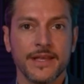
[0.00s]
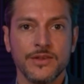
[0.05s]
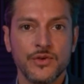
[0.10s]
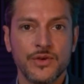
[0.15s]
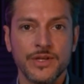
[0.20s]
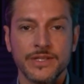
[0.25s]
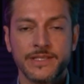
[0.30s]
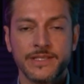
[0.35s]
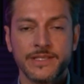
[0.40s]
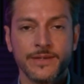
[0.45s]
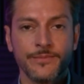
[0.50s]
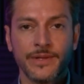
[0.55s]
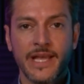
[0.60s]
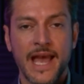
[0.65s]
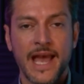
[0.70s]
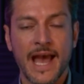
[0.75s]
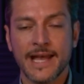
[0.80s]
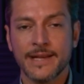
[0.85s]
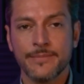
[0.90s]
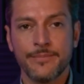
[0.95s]
You can
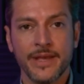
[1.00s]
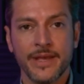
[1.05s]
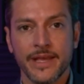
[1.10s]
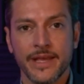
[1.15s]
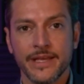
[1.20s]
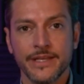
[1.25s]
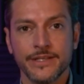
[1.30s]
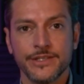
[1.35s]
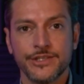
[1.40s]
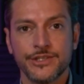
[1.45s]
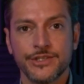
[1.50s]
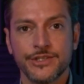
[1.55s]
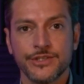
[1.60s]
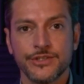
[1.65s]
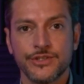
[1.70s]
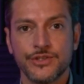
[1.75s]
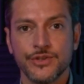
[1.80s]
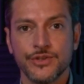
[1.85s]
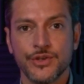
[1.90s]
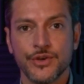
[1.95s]
simply add a page
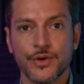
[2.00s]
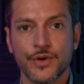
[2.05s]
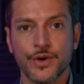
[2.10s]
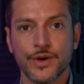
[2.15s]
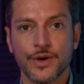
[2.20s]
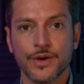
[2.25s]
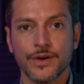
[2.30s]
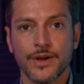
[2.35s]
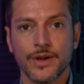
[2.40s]
to your